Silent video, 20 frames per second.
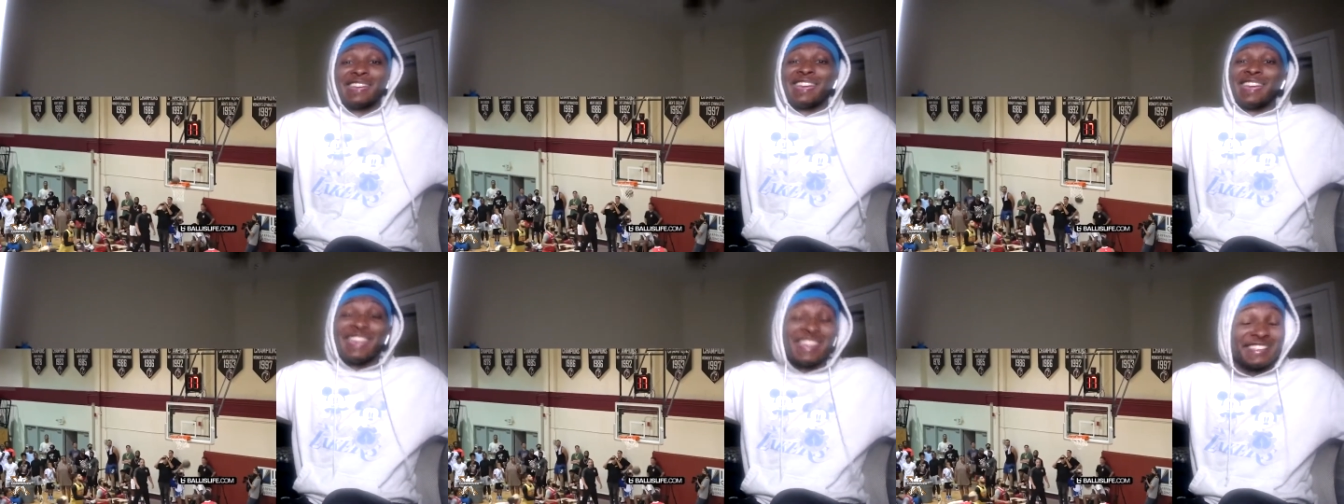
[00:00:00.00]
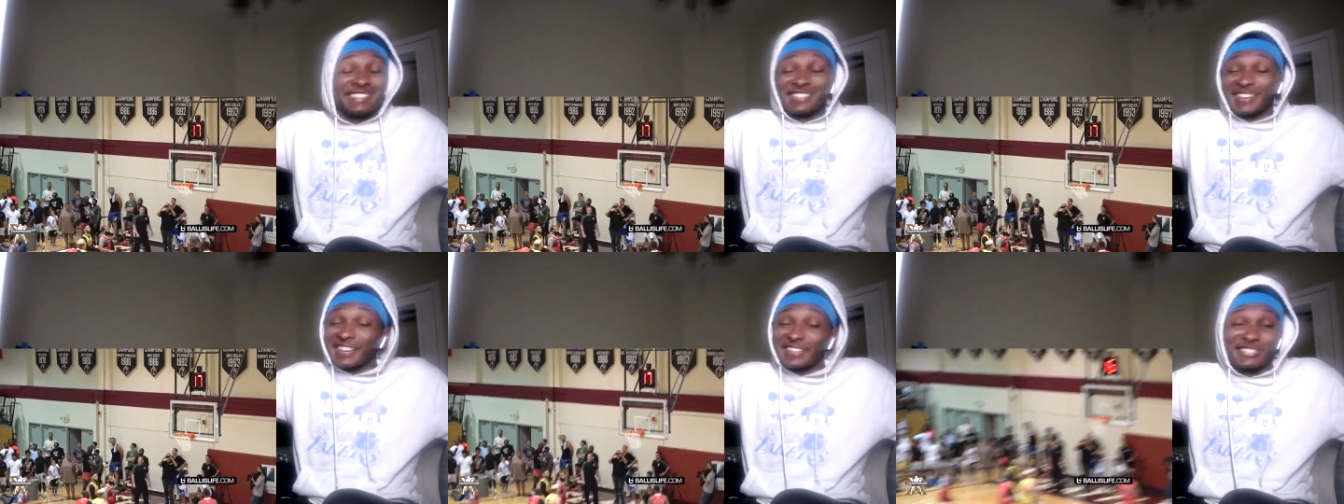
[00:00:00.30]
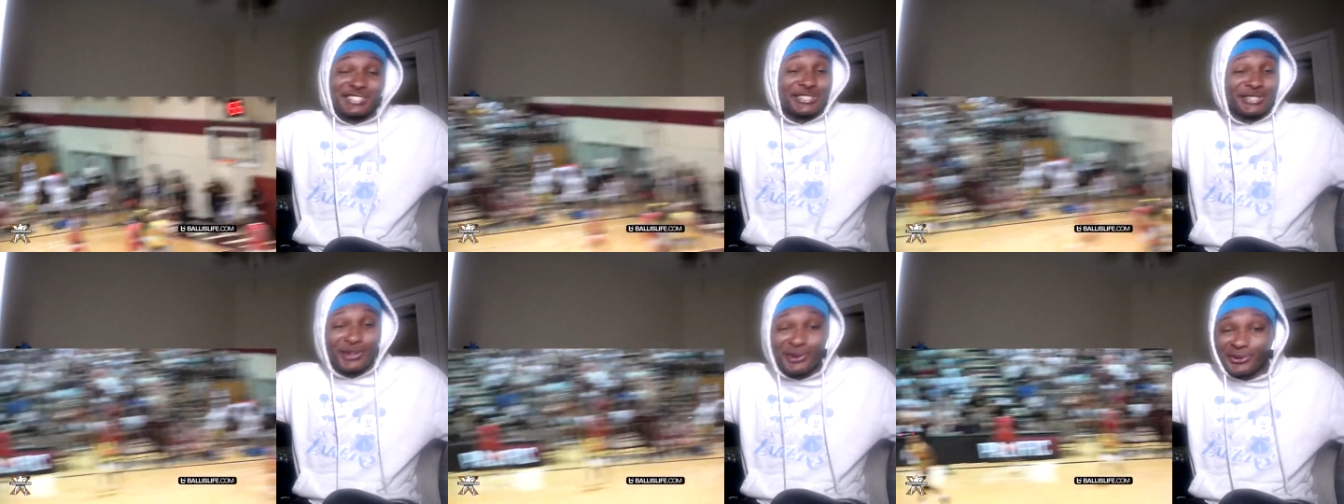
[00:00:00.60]
He
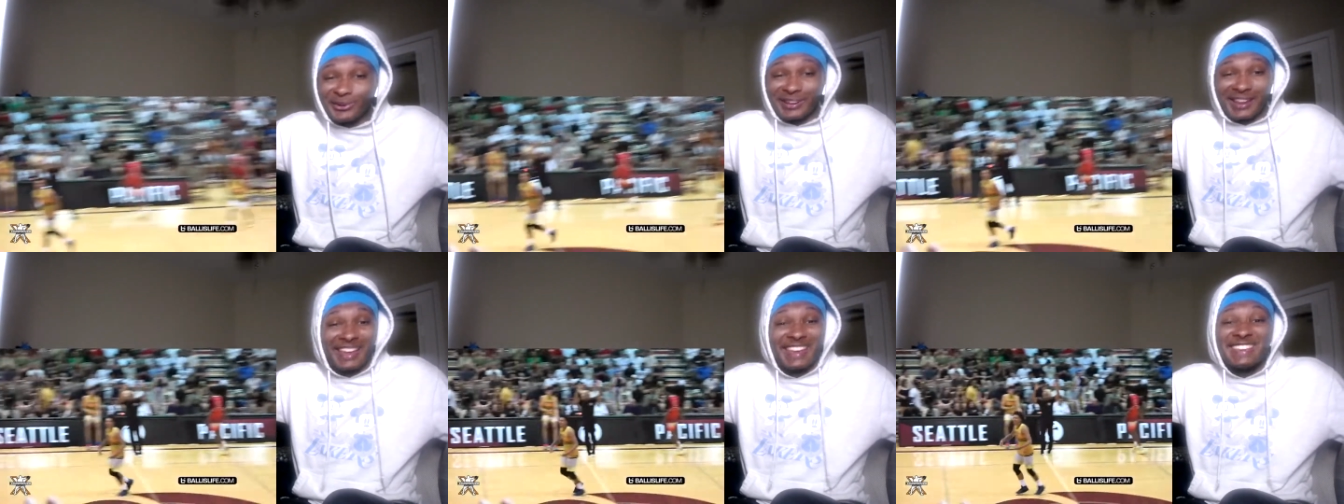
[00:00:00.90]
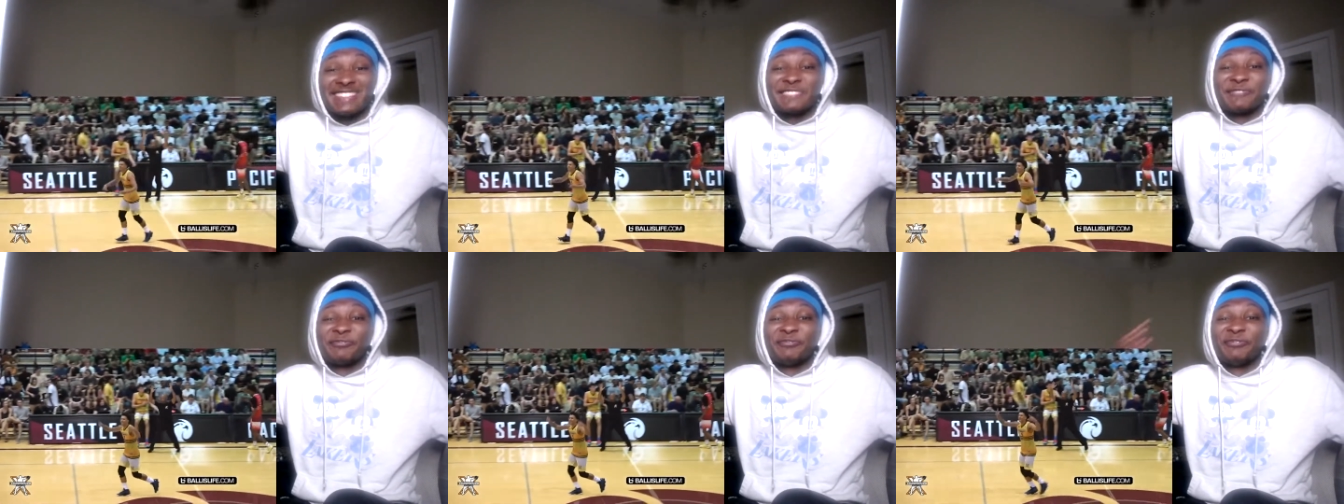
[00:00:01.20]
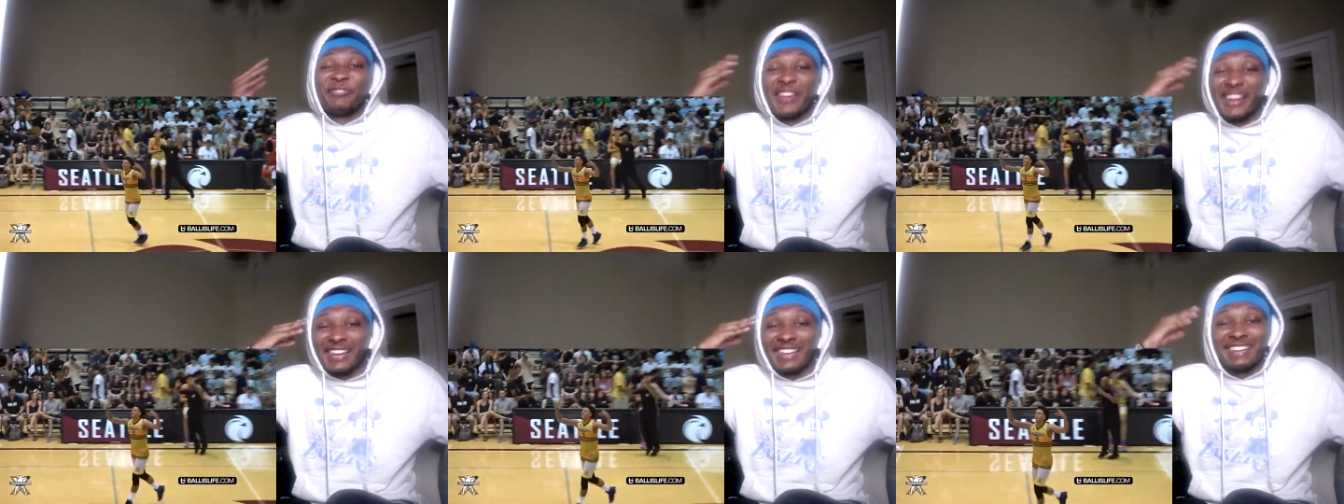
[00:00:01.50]
just shooting at, he's
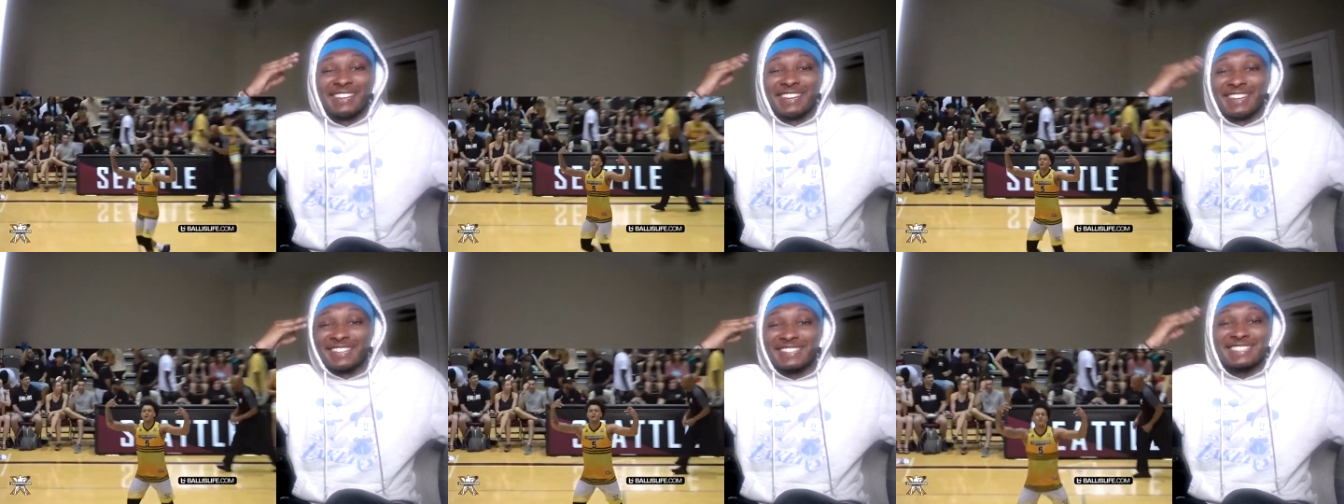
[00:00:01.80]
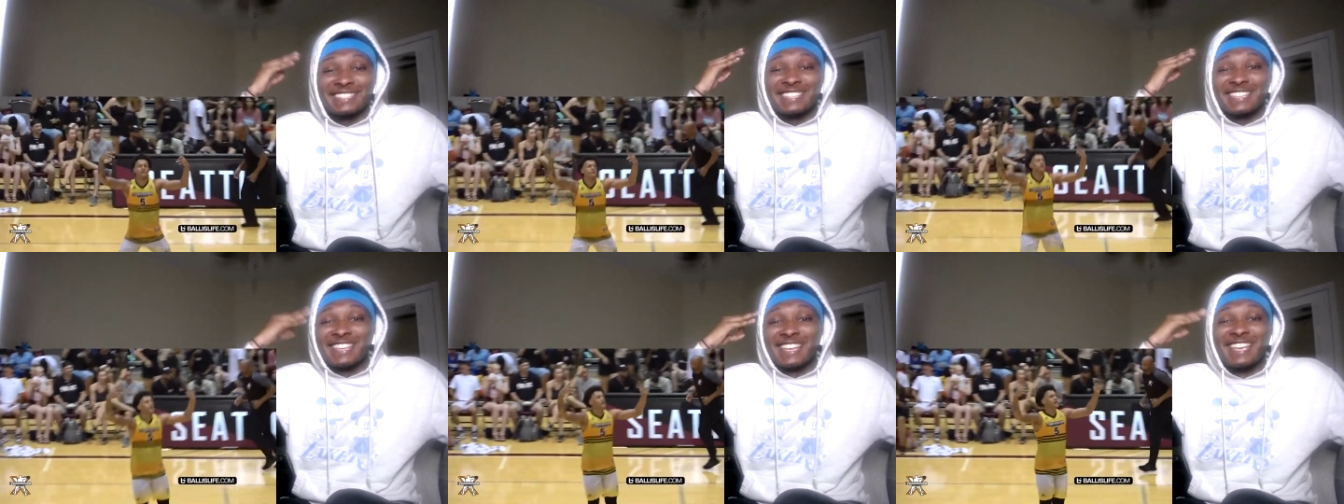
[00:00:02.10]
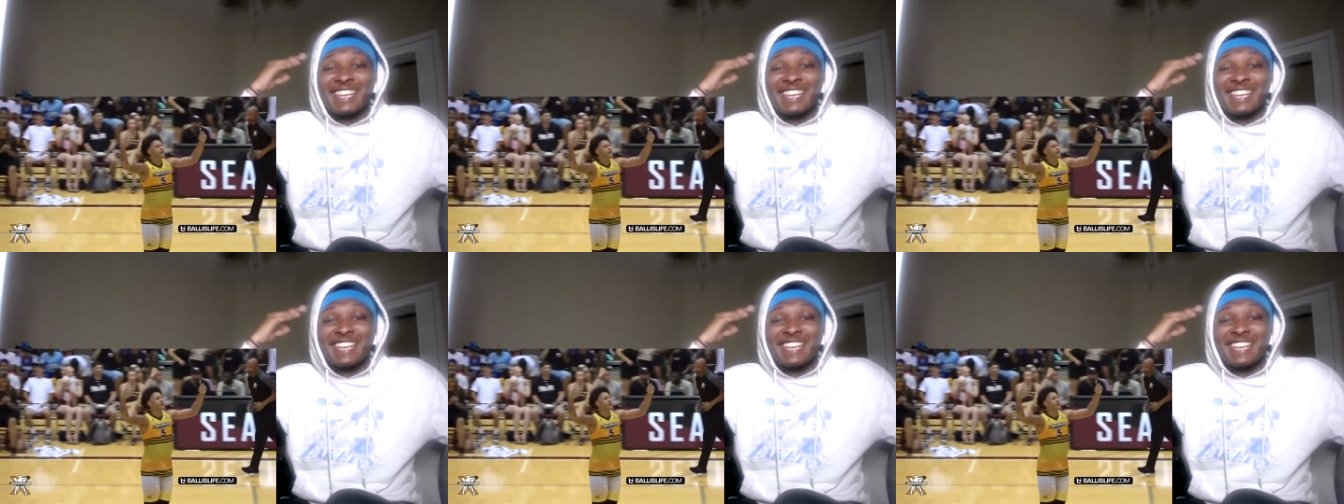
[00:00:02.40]
feeling it.